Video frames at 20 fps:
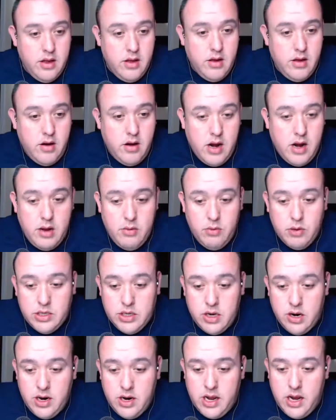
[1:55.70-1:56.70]
All right, we're
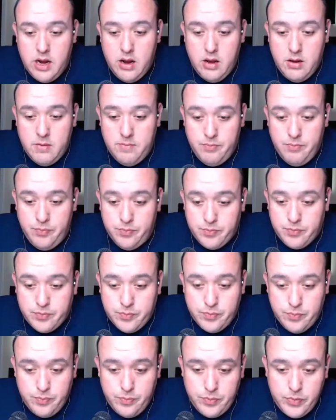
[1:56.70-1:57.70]
starting to get a
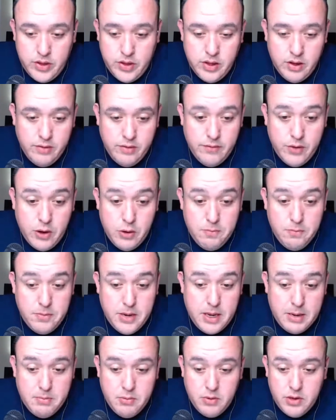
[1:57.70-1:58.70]
few
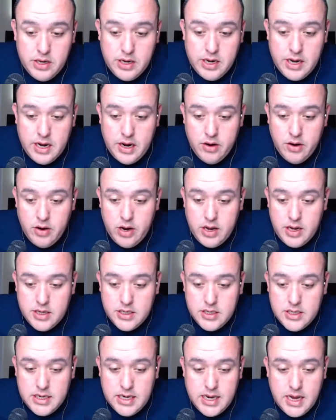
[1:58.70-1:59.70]
people in here. Uh,
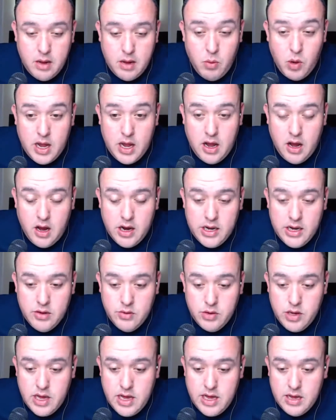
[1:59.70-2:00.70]
DIY audio
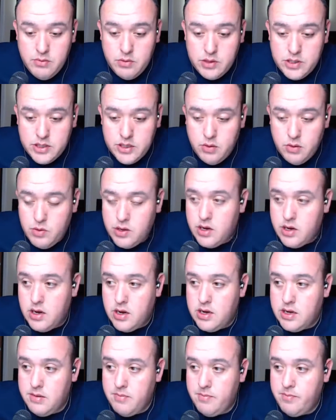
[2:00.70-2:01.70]
guy, what's going
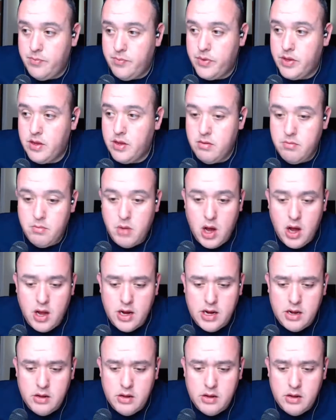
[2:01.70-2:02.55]
on? My audio